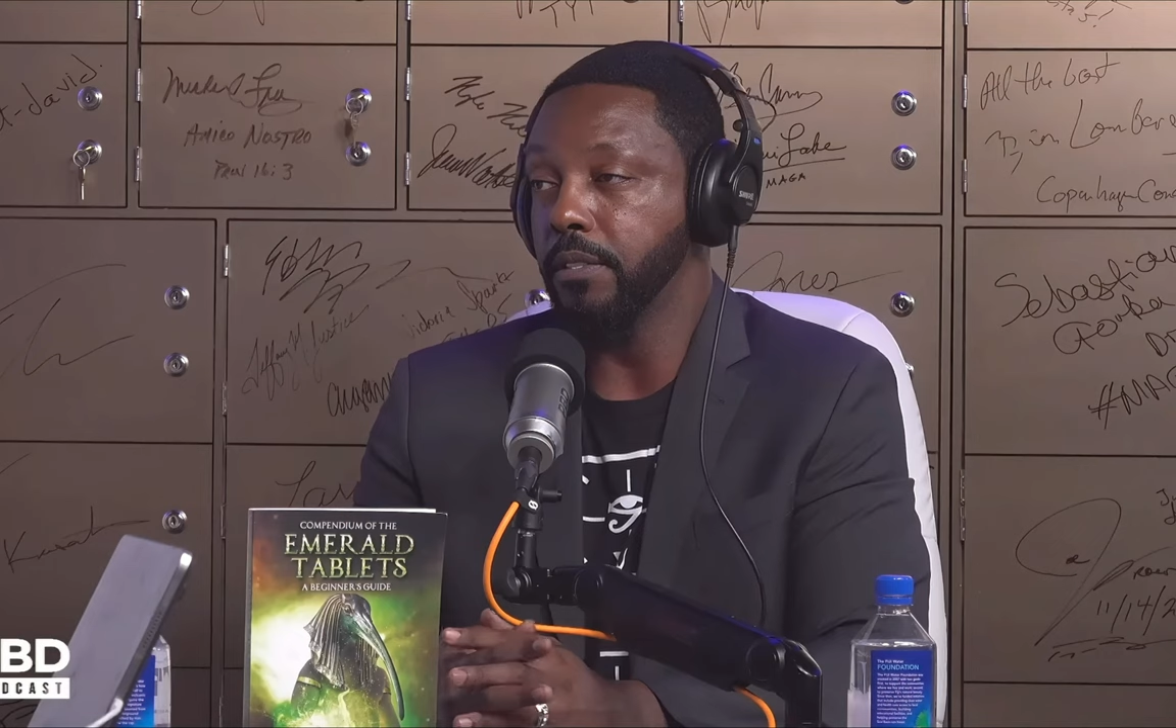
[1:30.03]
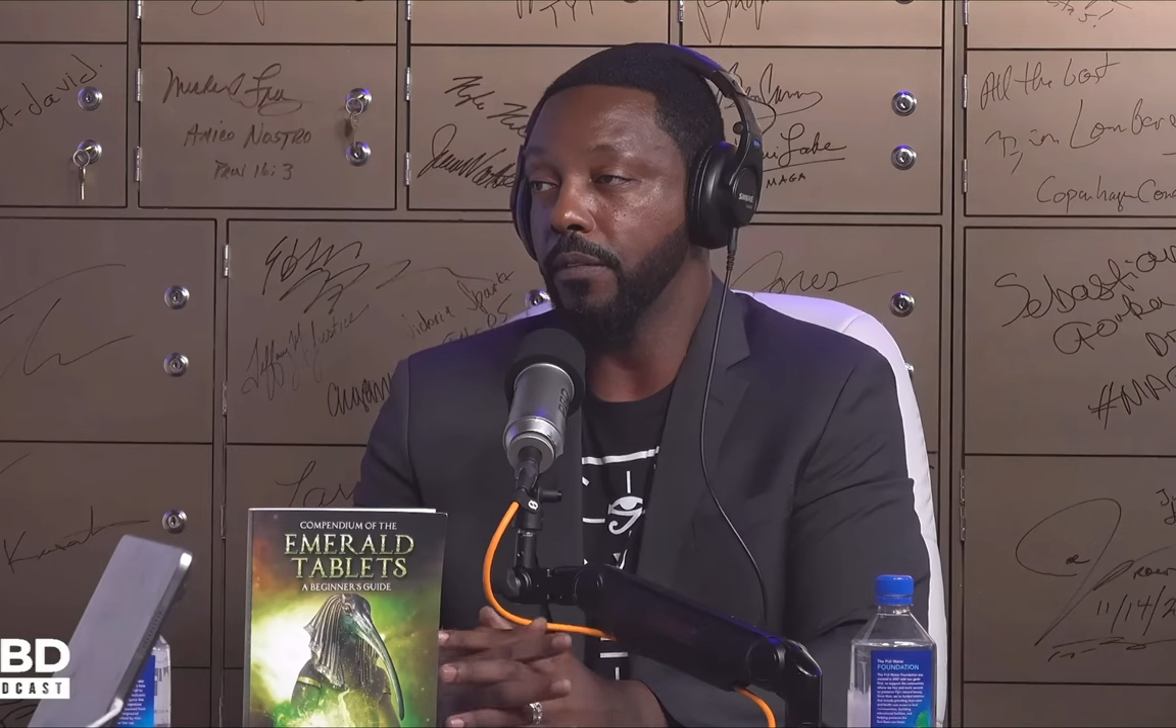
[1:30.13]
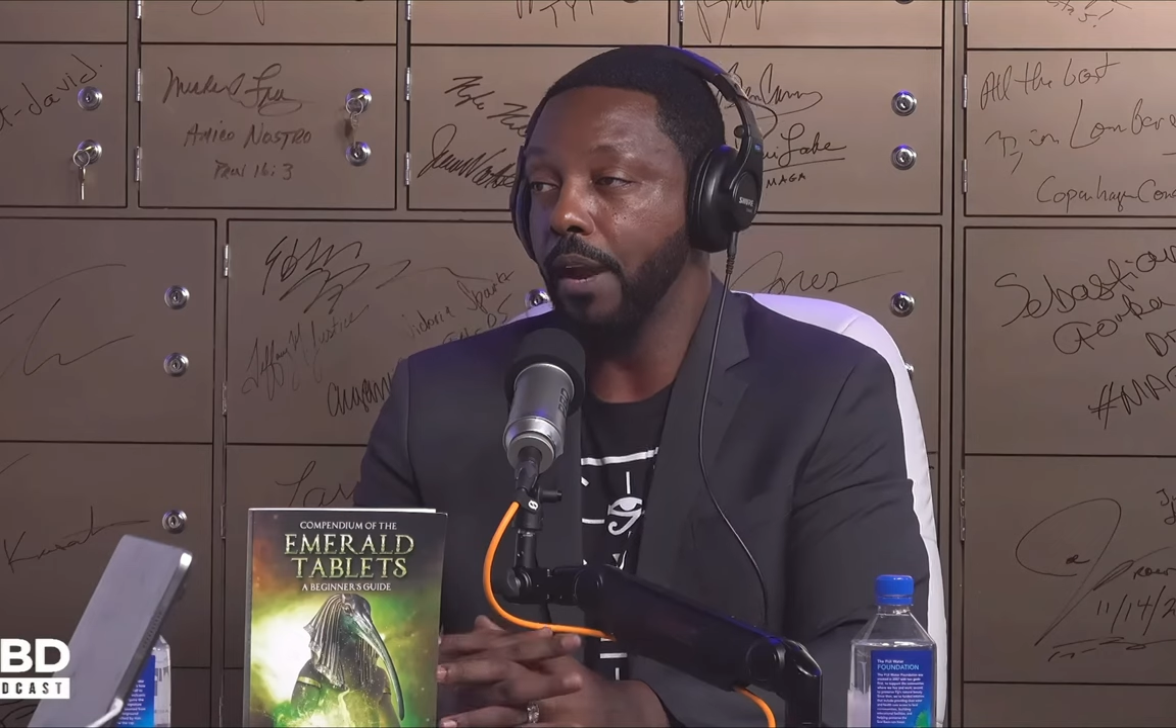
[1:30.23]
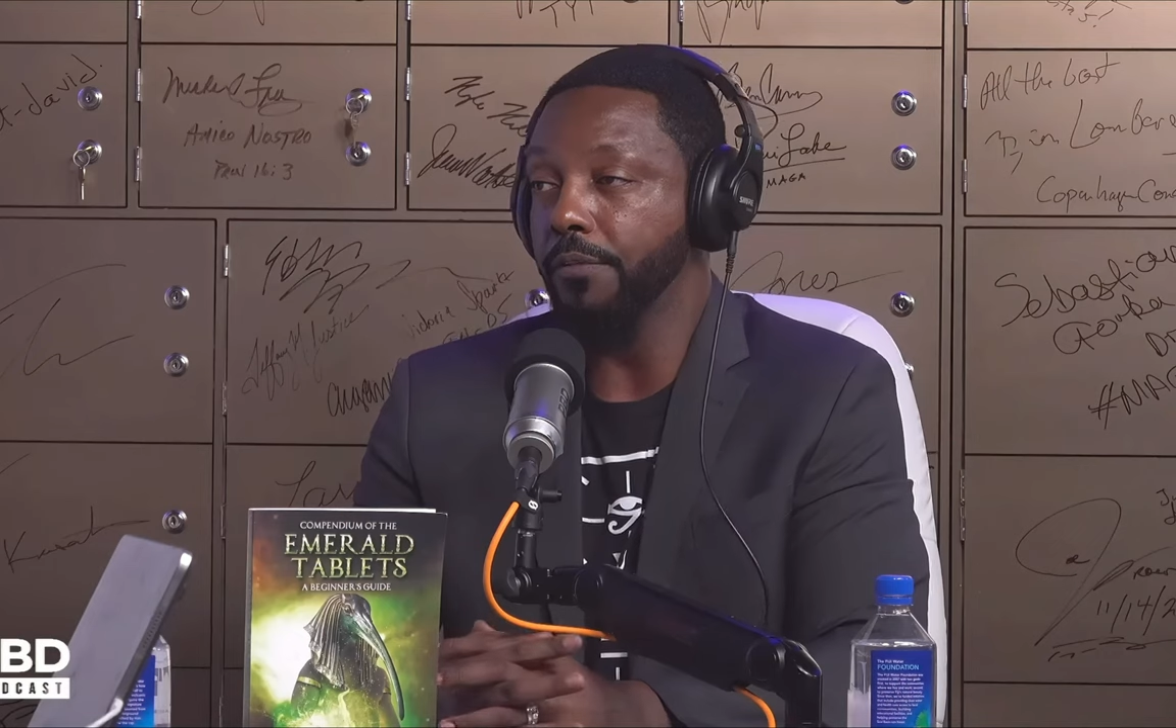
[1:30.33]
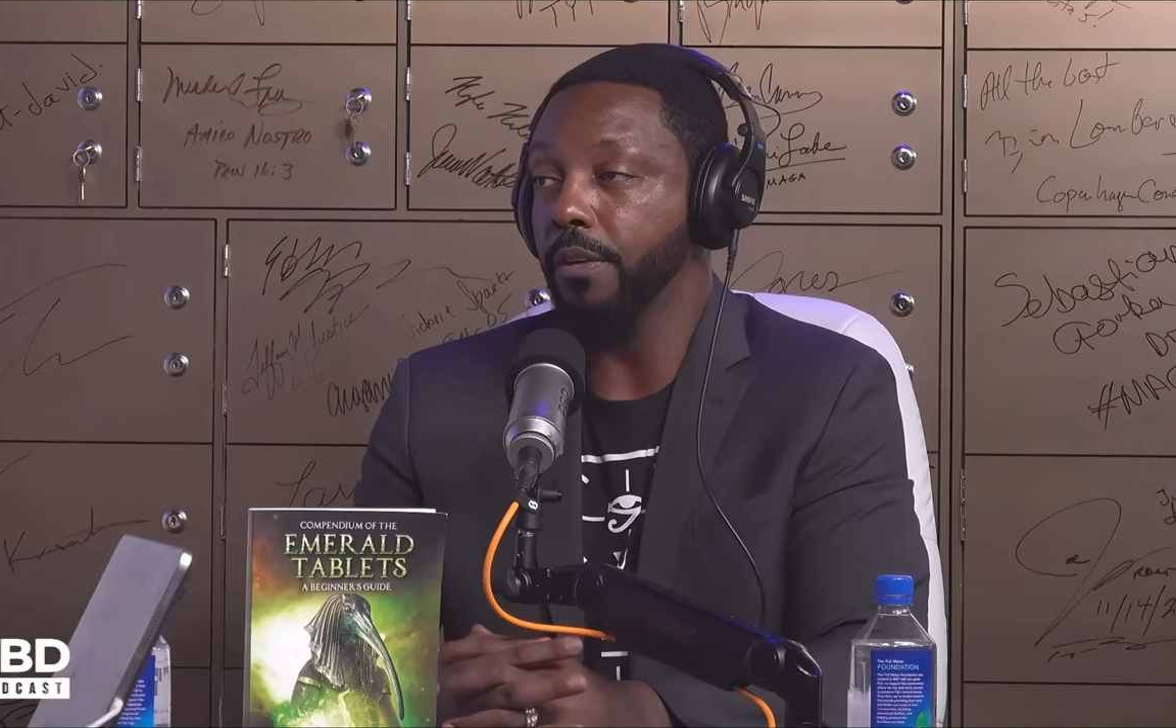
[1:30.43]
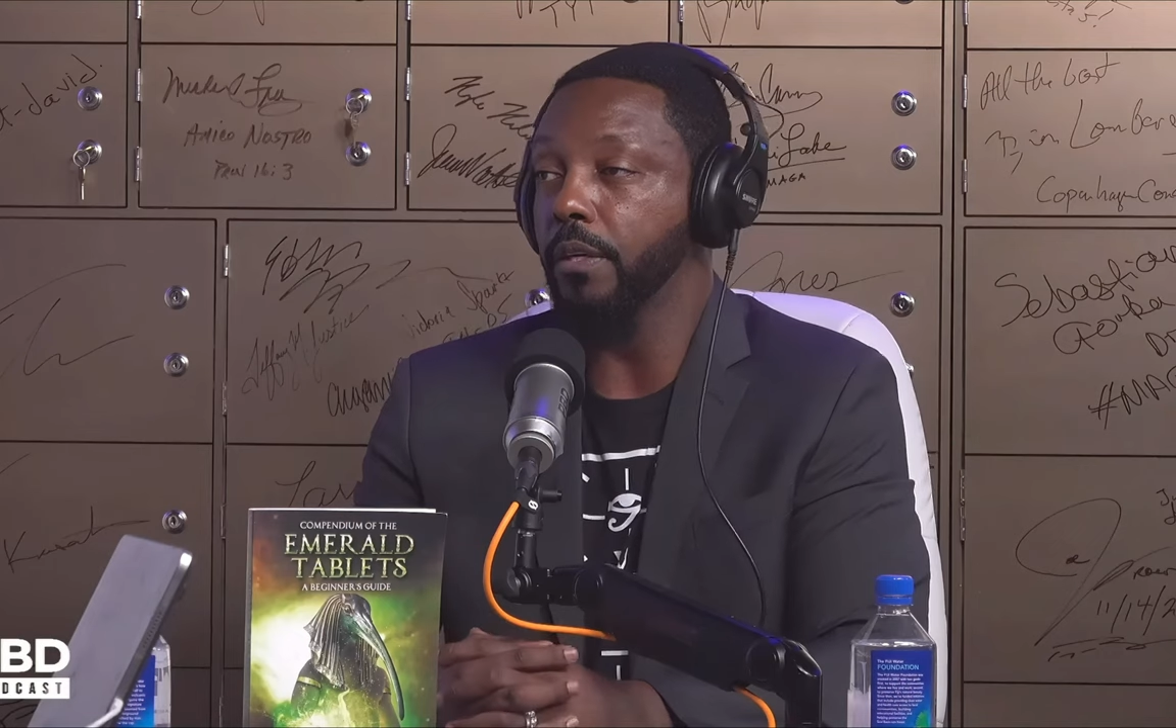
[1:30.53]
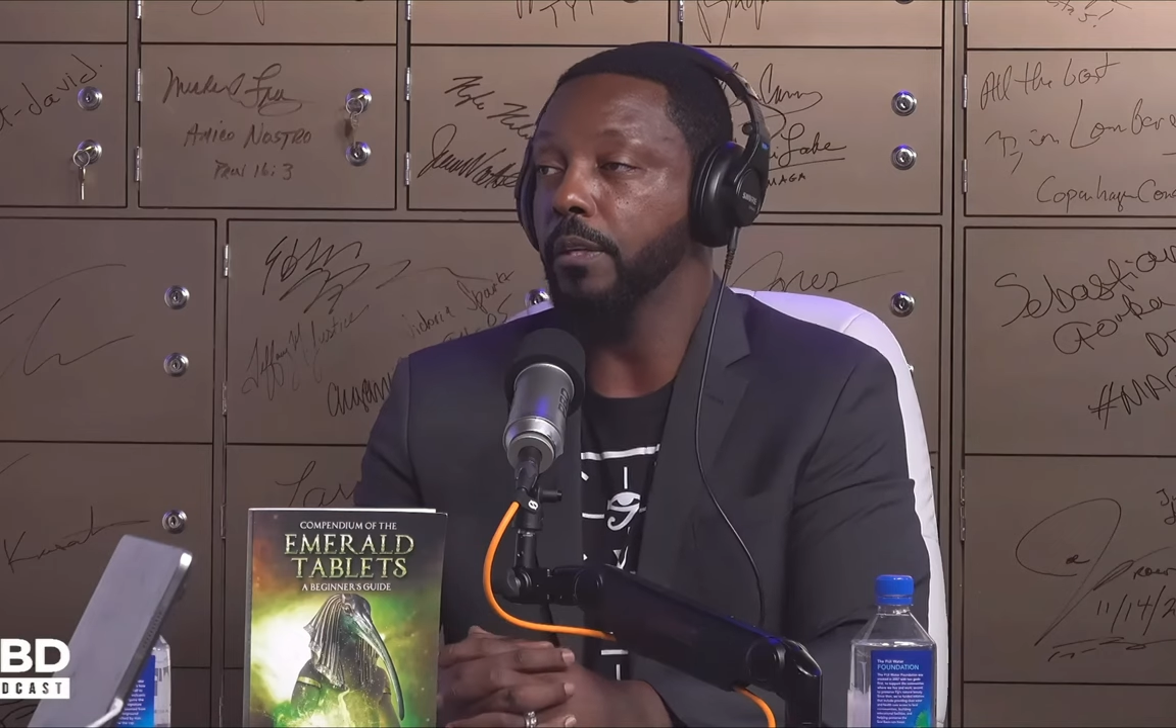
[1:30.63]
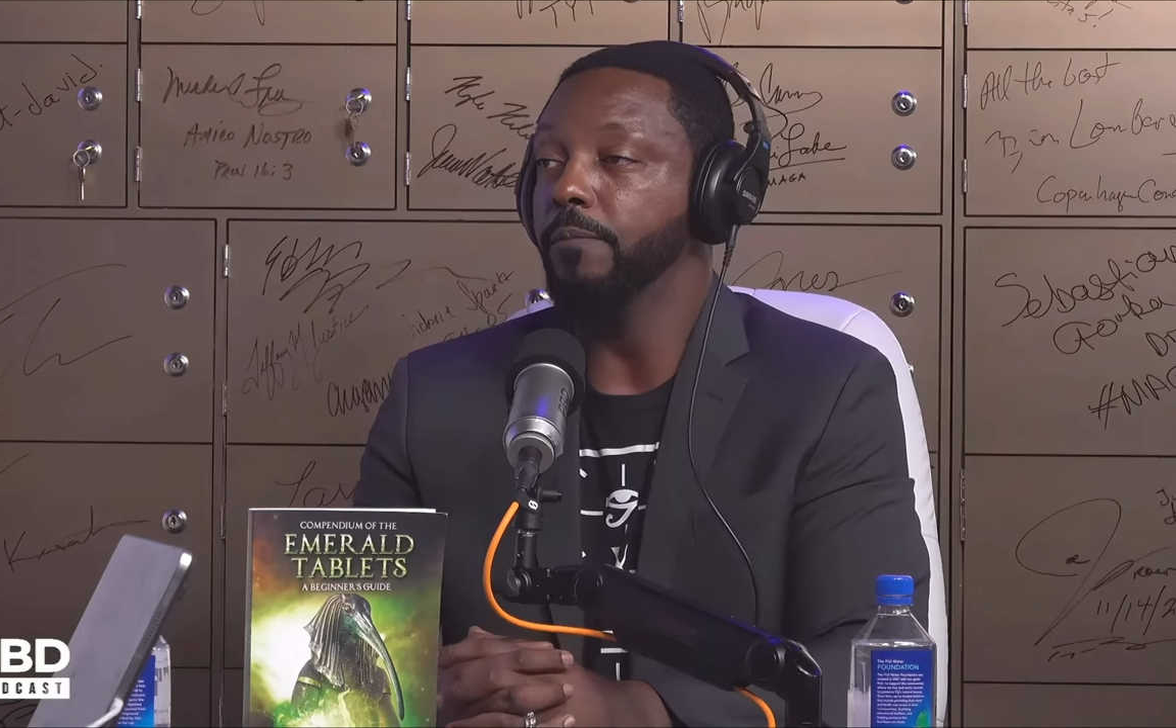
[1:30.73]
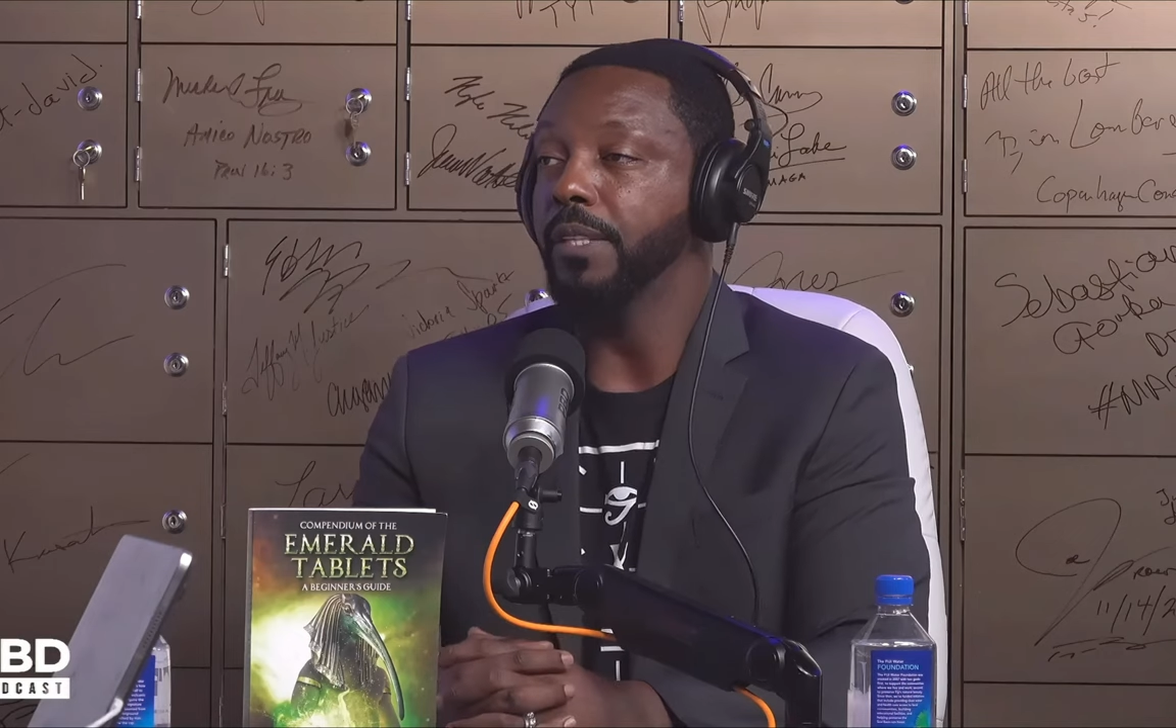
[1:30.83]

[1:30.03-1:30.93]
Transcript: of Africa,